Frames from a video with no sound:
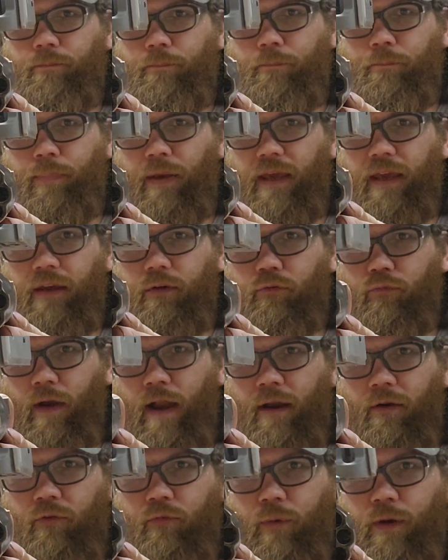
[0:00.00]
big
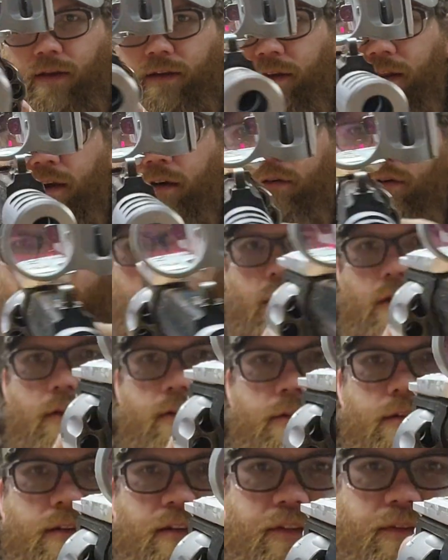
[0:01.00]
round window.
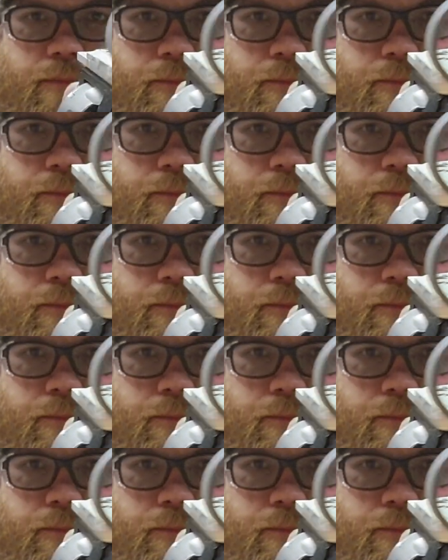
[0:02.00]
Let's